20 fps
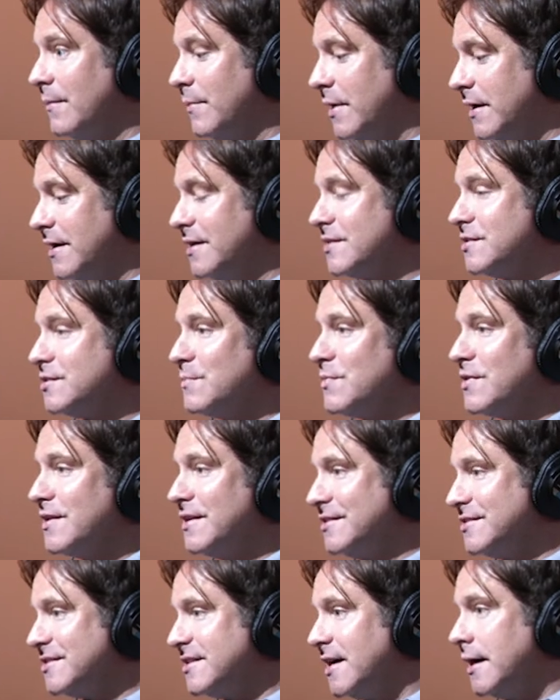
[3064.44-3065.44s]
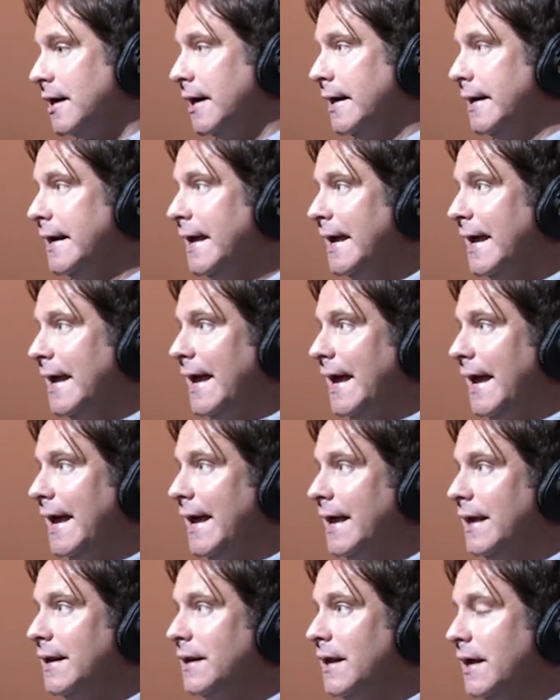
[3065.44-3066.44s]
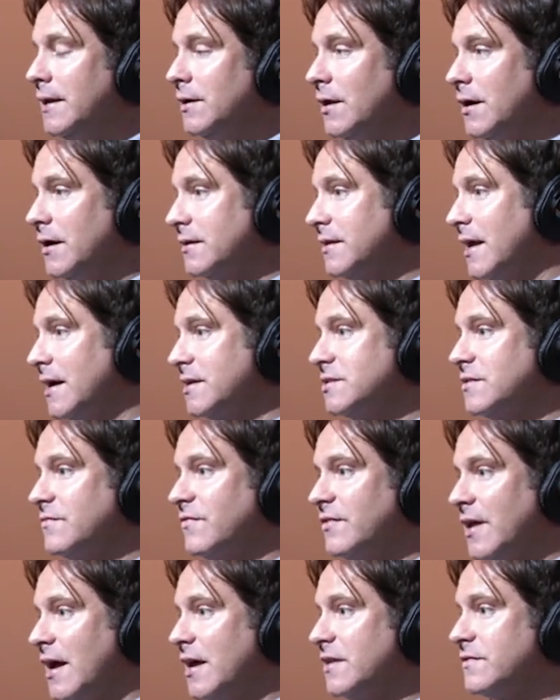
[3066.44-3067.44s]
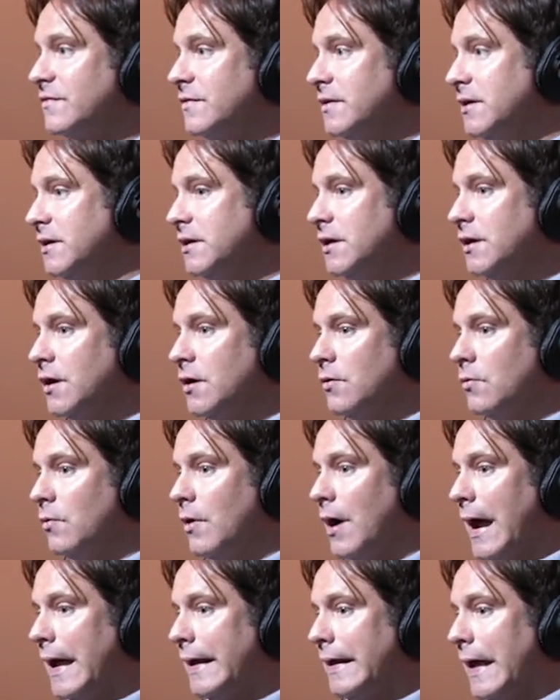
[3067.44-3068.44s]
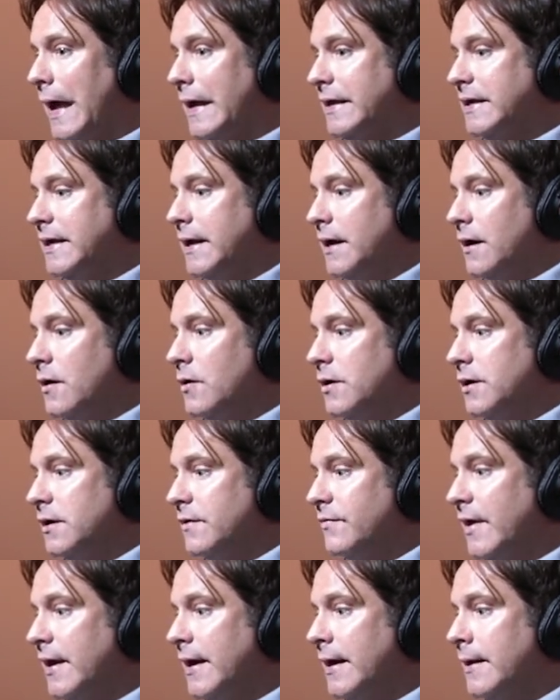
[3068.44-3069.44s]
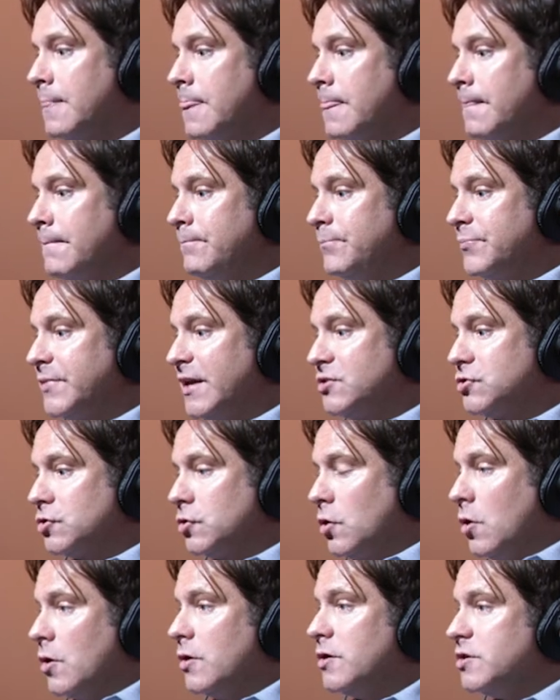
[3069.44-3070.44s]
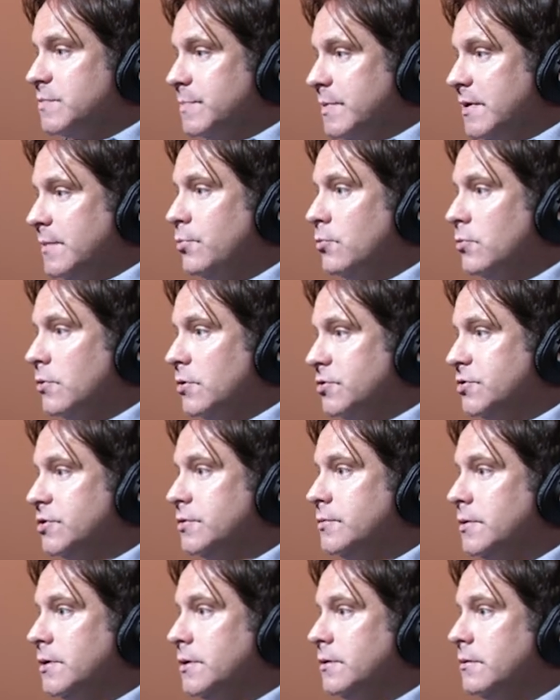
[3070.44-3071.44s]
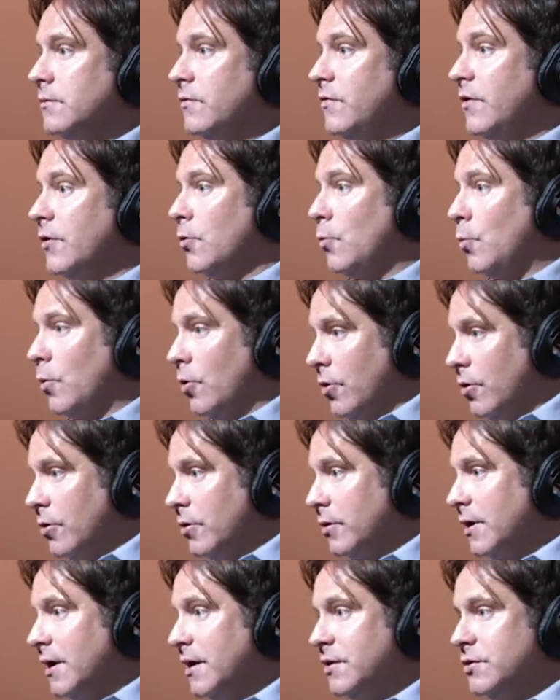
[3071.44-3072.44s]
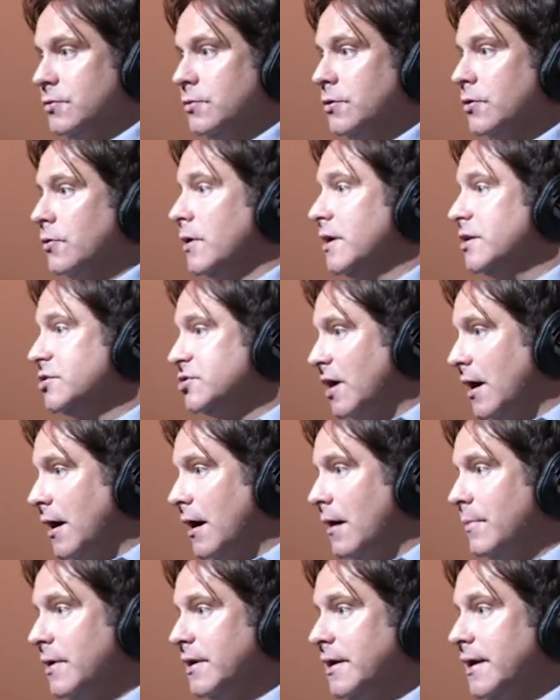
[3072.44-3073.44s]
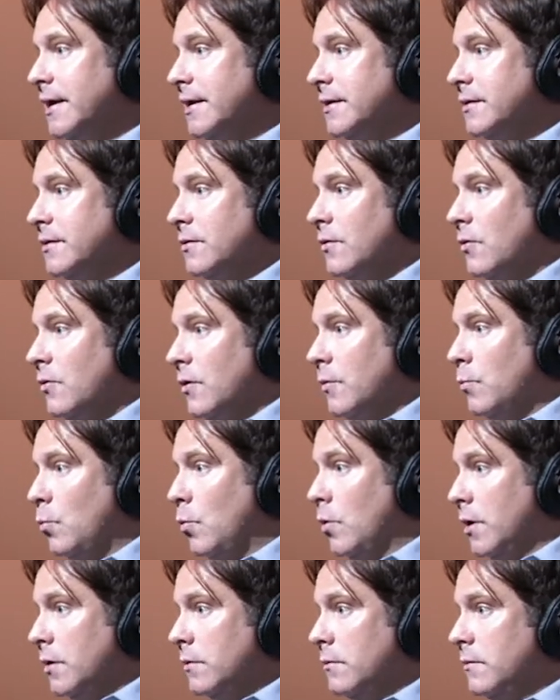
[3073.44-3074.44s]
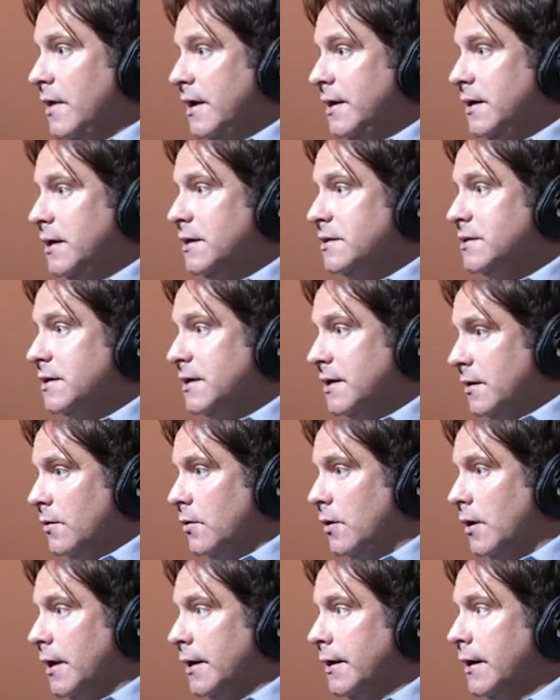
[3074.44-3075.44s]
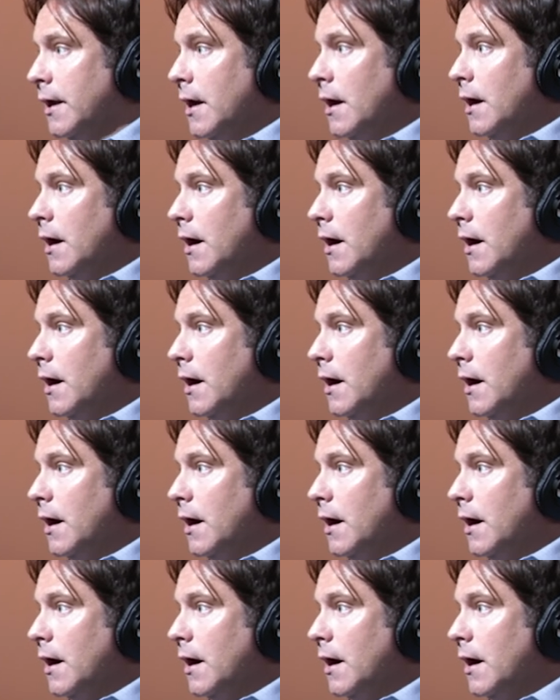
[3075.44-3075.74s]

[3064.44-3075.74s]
time and get some things done. And, and look, that's a philosophy, you know, I, I carry in that as long as people are doing their work and doing a great job and hitting on what they need to hit on